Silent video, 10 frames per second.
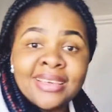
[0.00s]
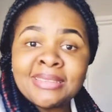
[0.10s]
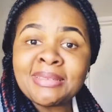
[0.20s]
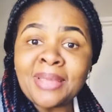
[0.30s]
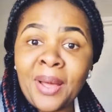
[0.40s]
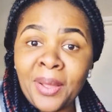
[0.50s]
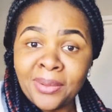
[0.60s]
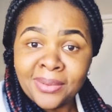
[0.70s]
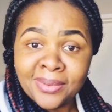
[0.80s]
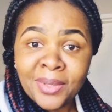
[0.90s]

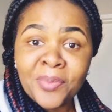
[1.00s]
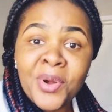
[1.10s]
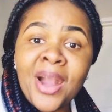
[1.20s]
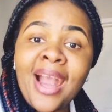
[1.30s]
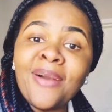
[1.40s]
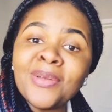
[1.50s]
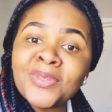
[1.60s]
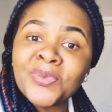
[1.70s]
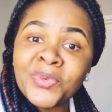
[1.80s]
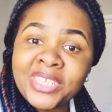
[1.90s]
So the more I
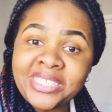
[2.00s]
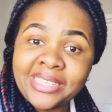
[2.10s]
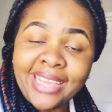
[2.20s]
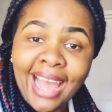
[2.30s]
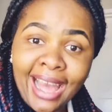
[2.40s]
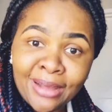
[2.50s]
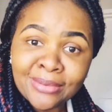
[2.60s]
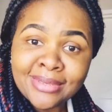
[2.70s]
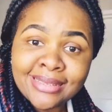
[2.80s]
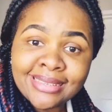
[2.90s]
was reaching out,